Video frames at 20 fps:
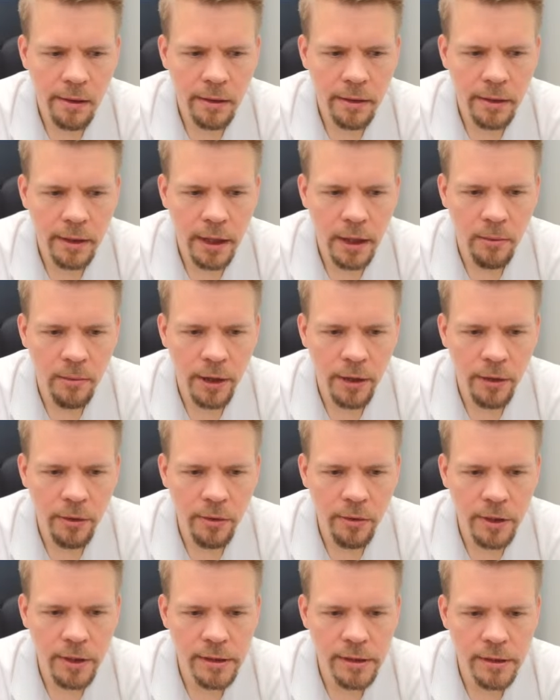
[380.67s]
Now my
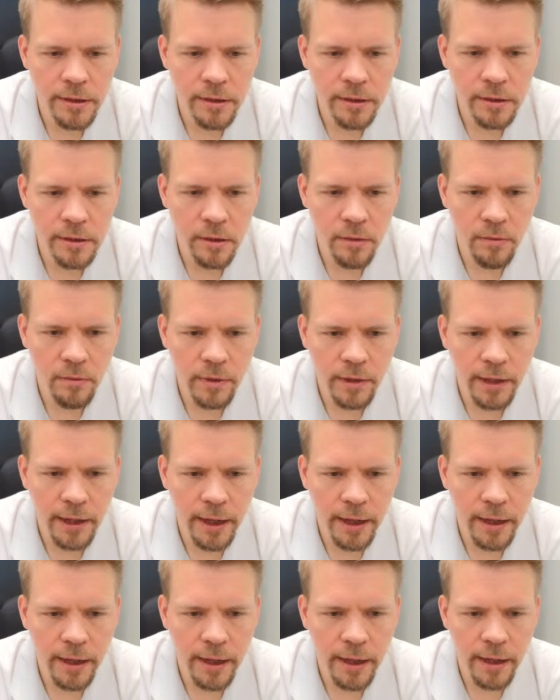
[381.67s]
rook is somewhat
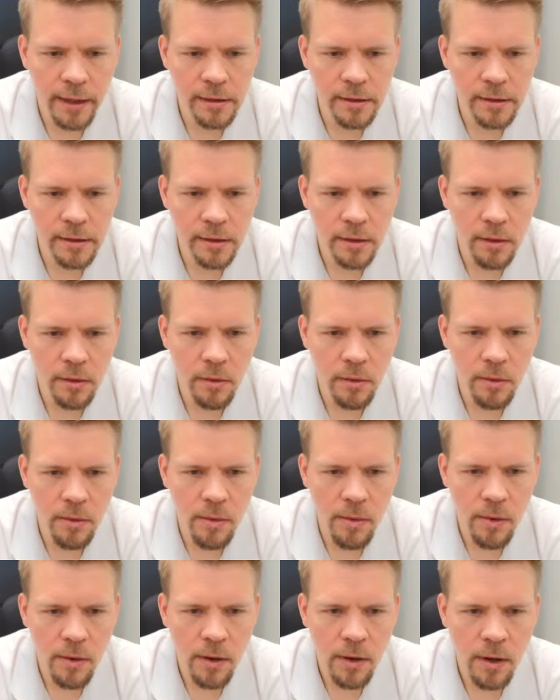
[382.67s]
hanging, so
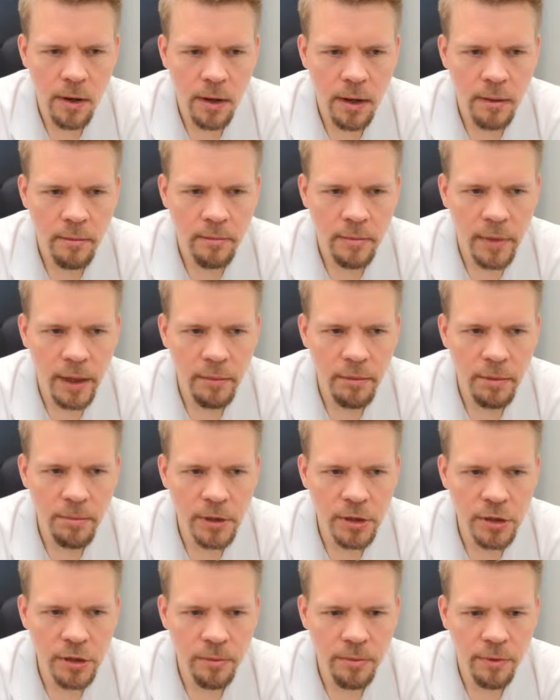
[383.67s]
maybe
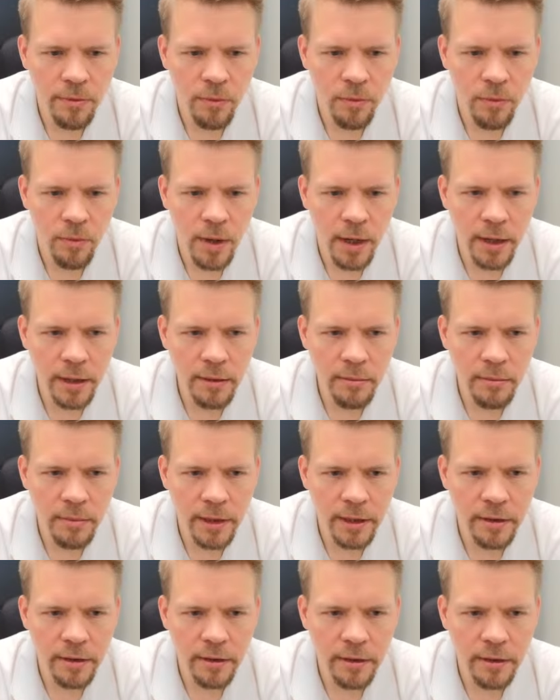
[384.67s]
bishop f1,
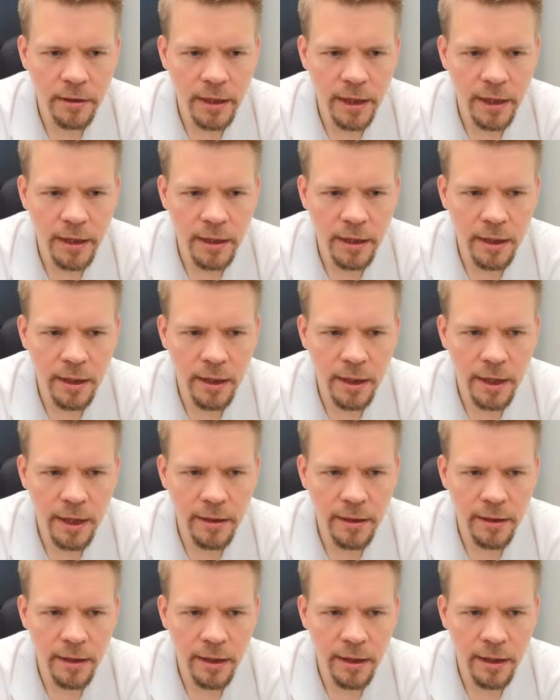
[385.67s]
but then he
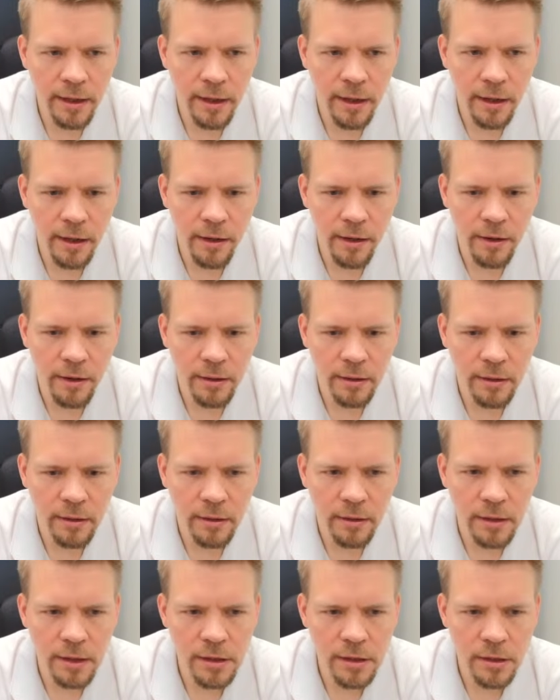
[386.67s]
can take here.
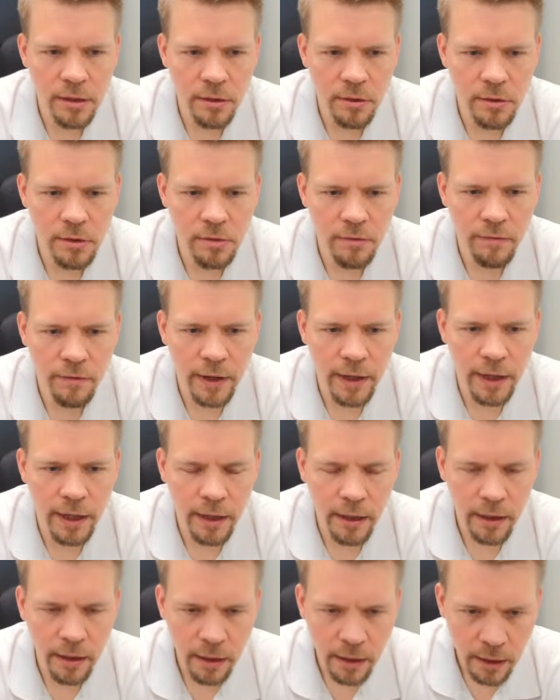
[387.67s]
This looks
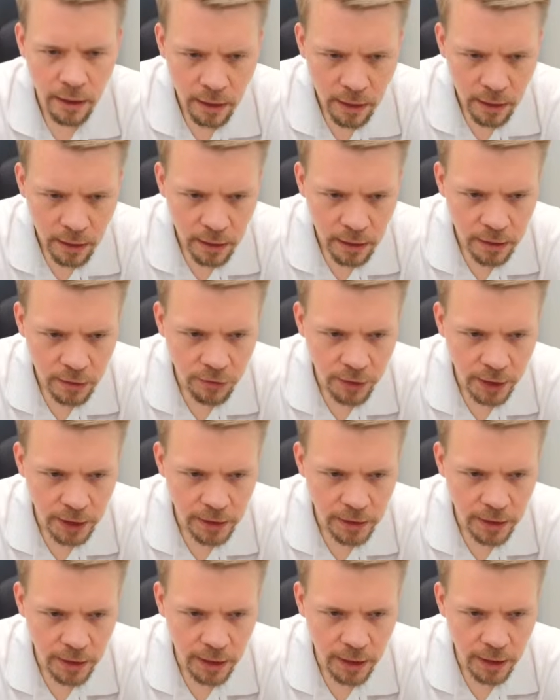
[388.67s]
very
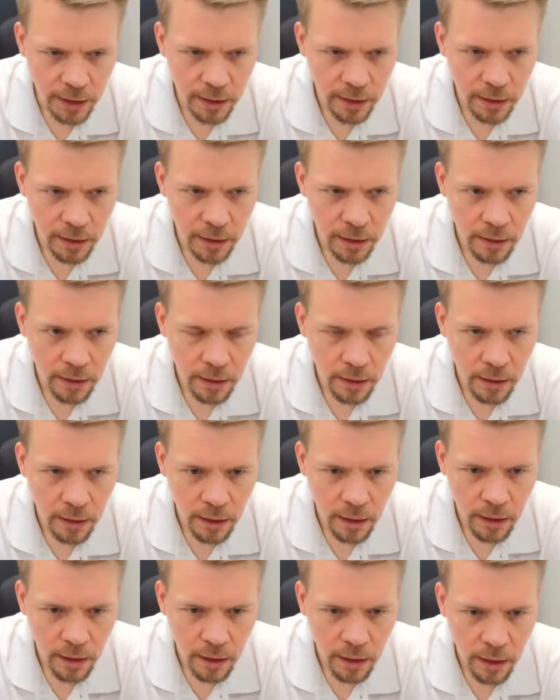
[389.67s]
threatening.
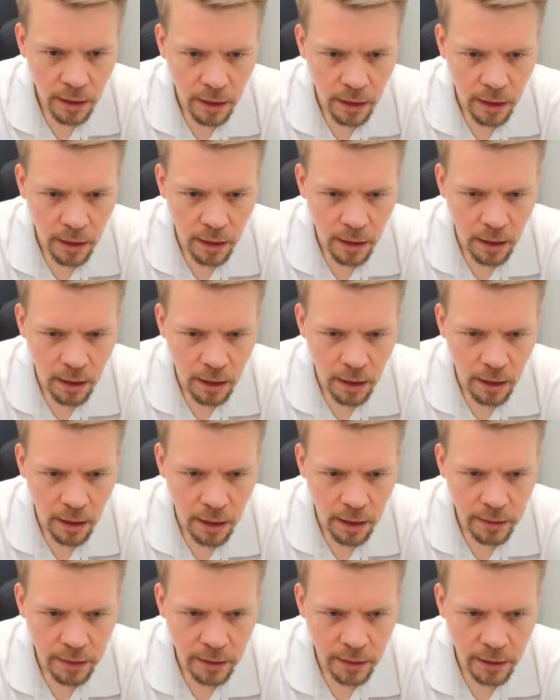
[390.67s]

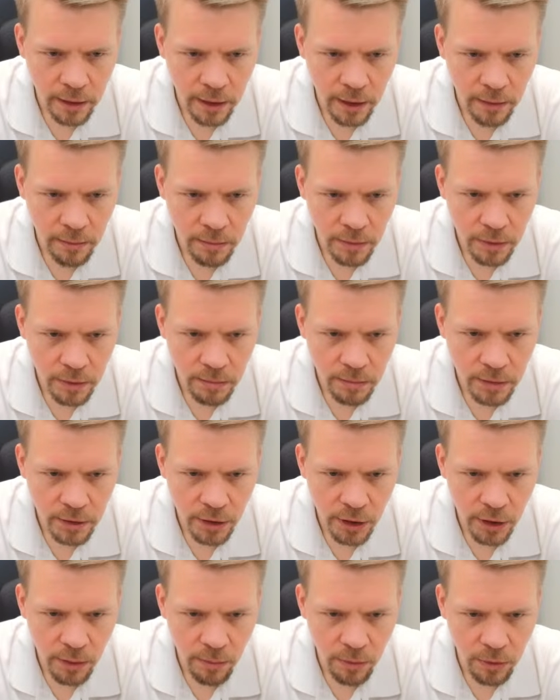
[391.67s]
I think I'm in
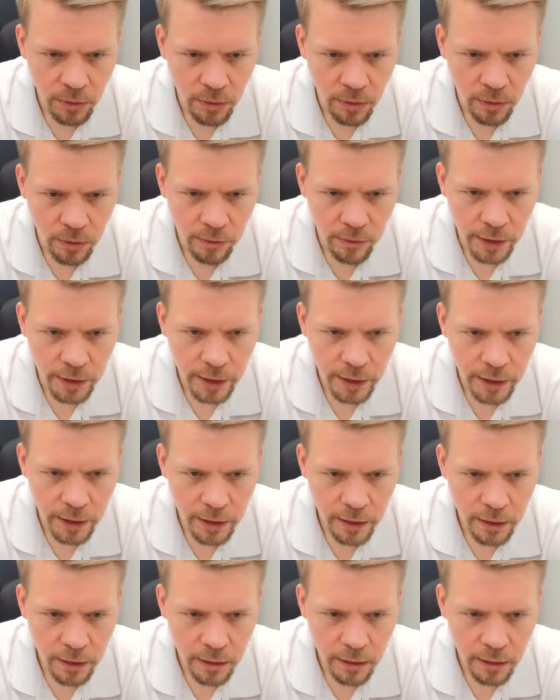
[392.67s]
trouble already.